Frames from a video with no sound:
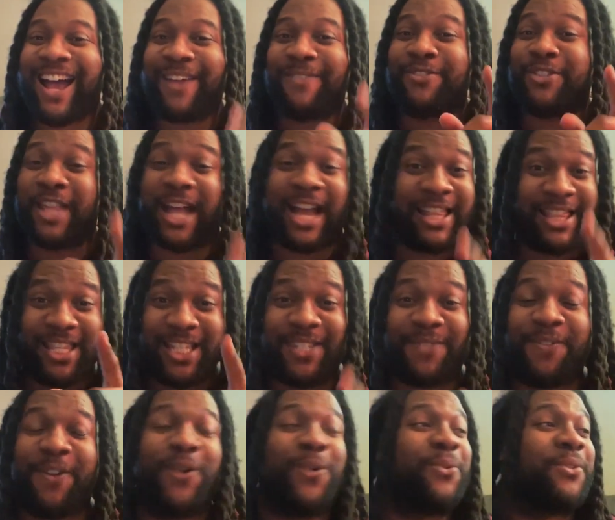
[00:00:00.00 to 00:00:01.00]
I've not this
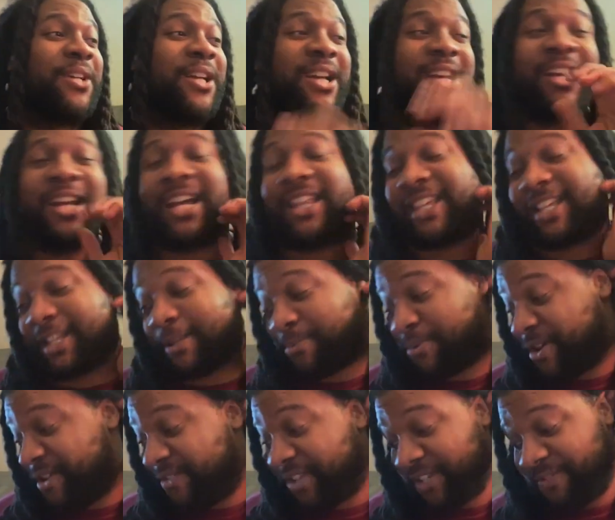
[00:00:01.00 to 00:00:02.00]
phone. I think the
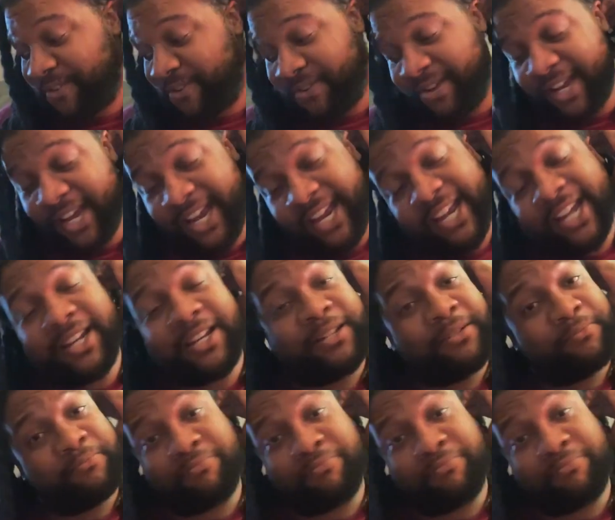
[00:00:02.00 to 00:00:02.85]
previous phone I had.